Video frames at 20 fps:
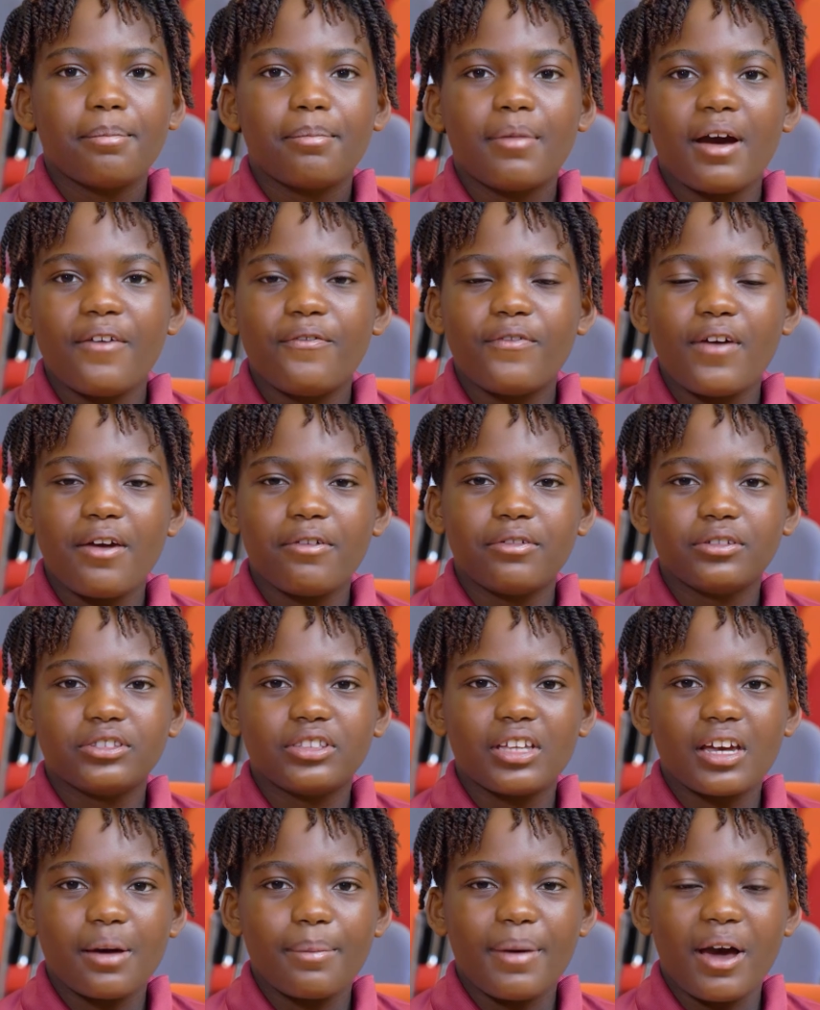My
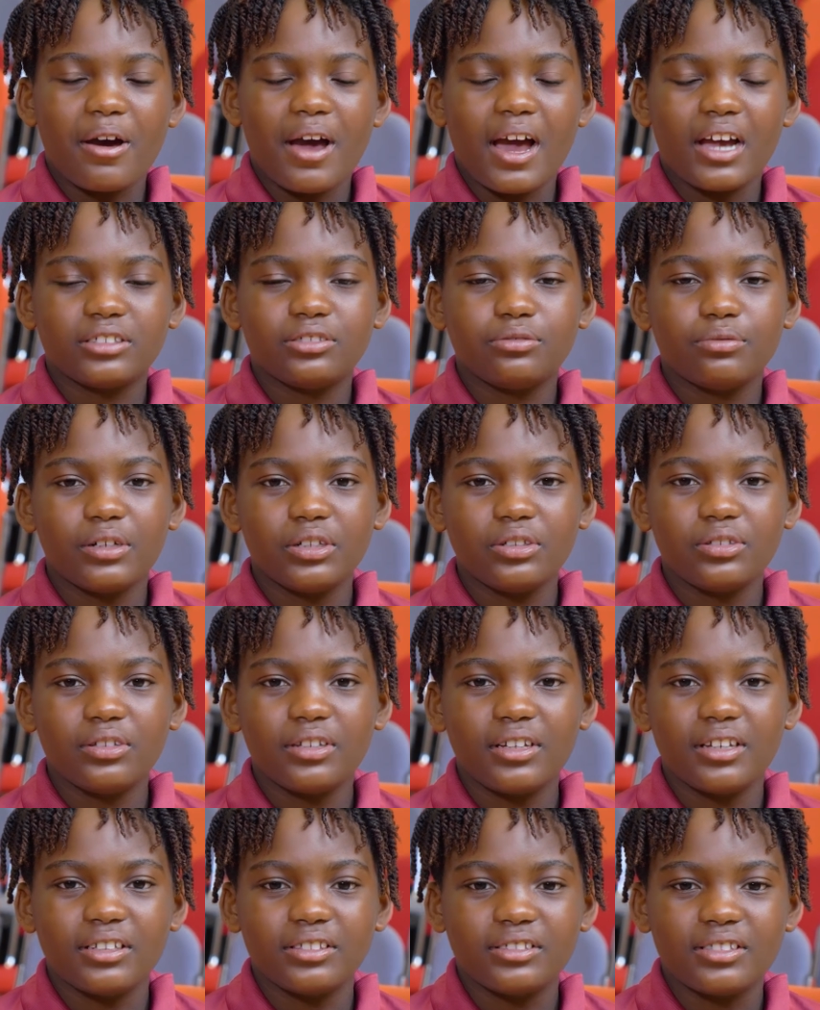favourite thing about Ashville
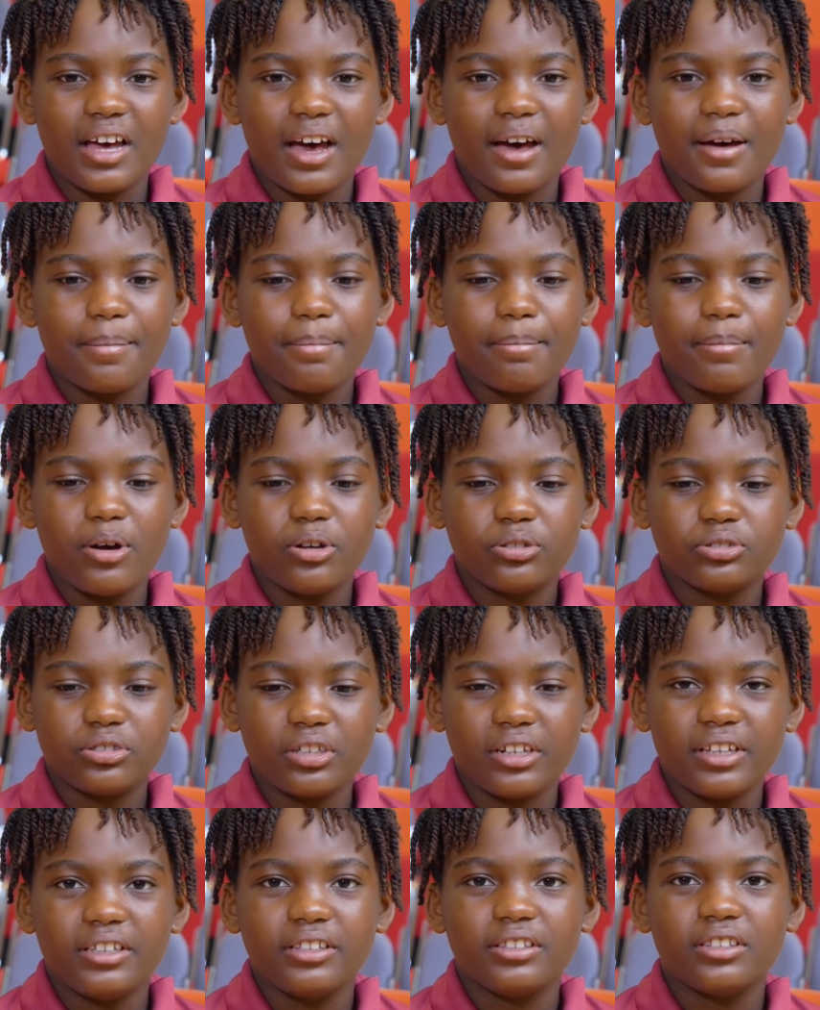is that
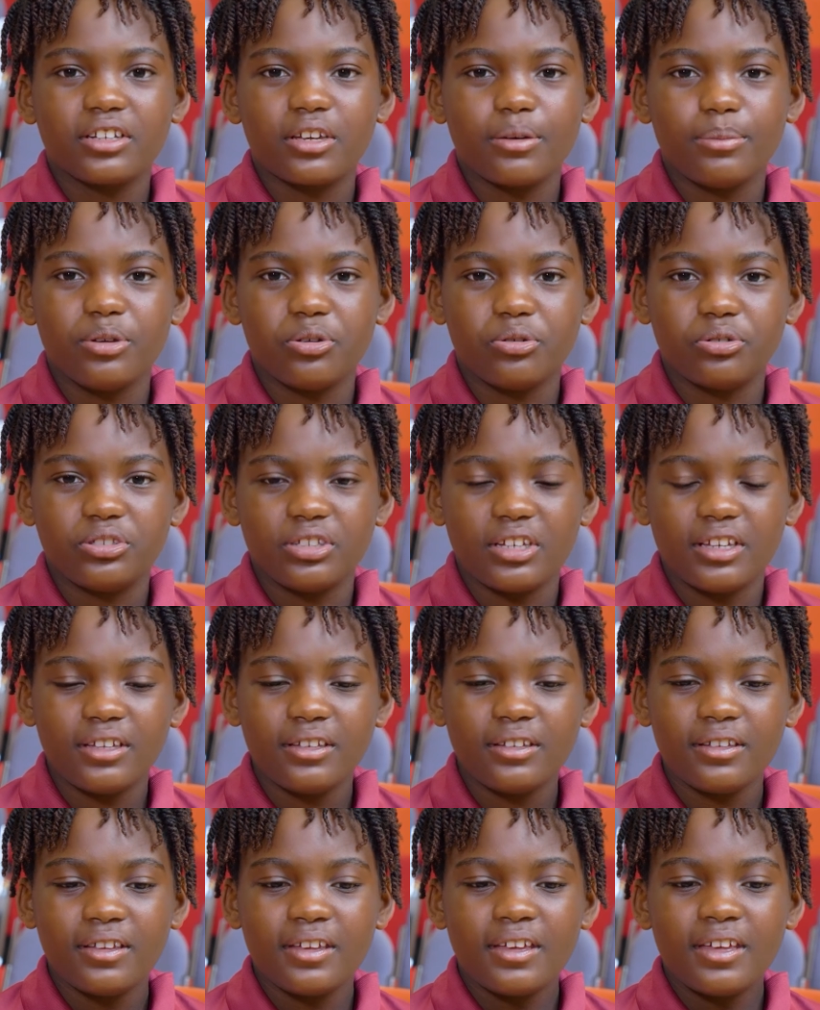mostly the community,
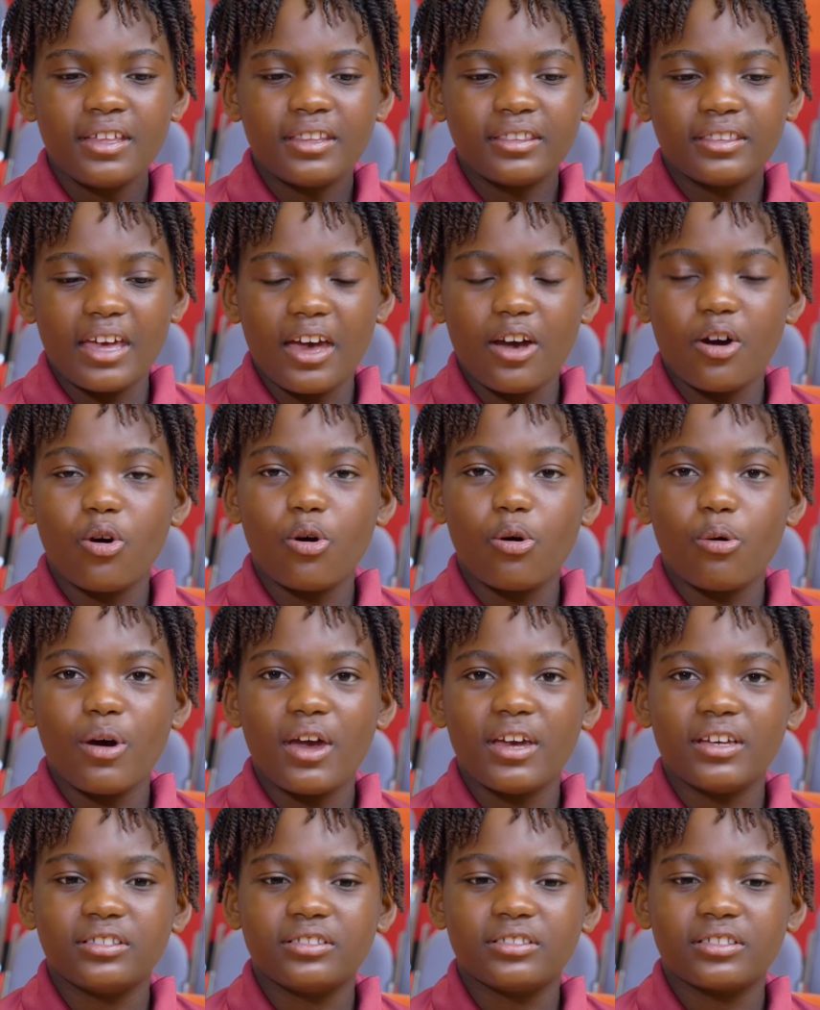they're
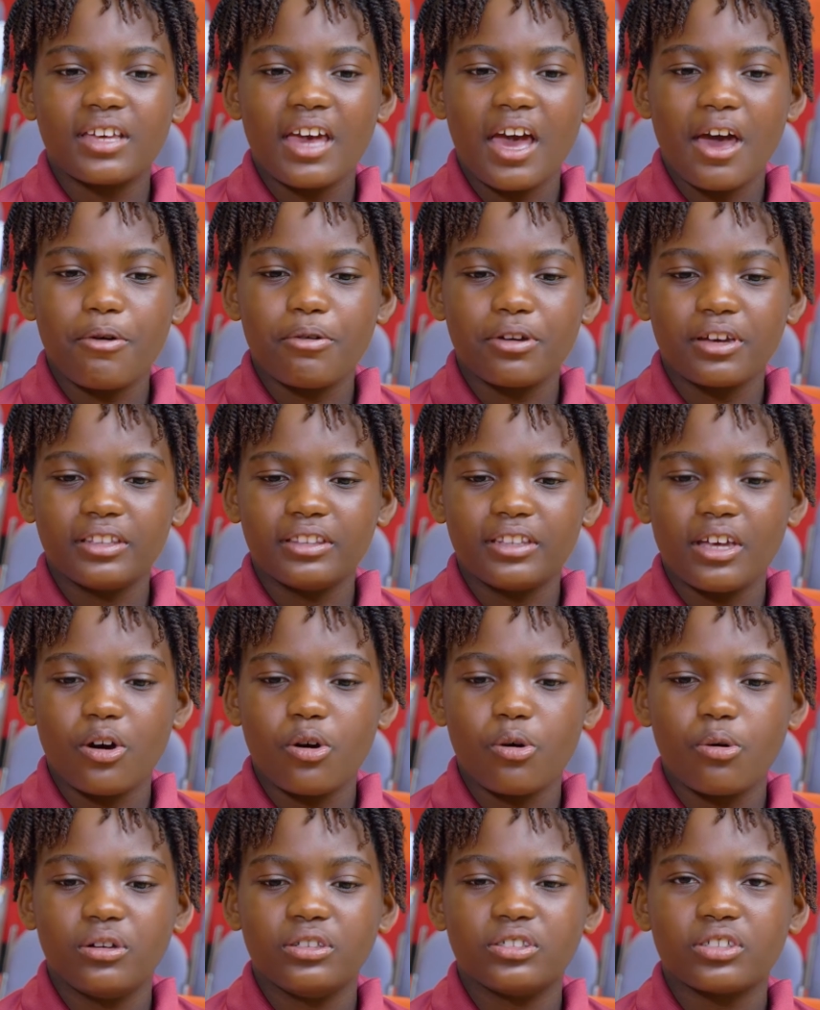always caring and they're
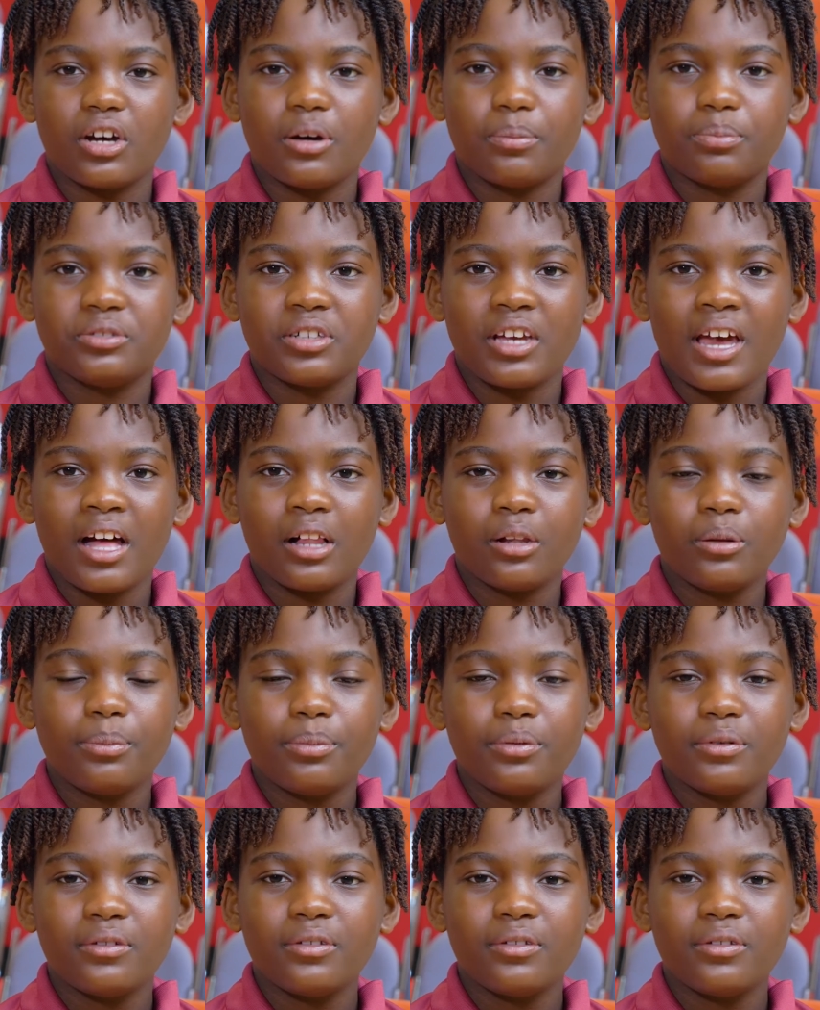always up to help.